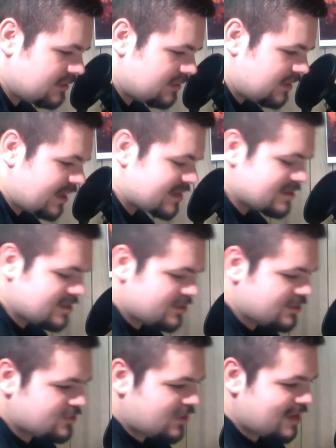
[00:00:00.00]
Classes are
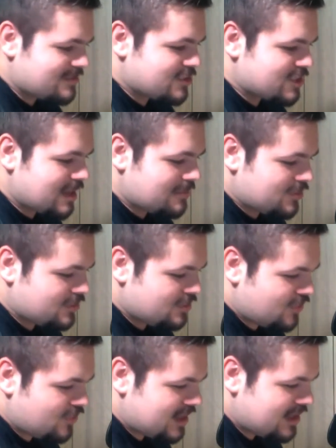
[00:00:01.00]
described in Chapter
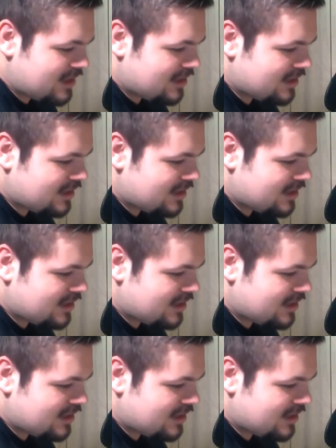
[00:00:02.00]
3.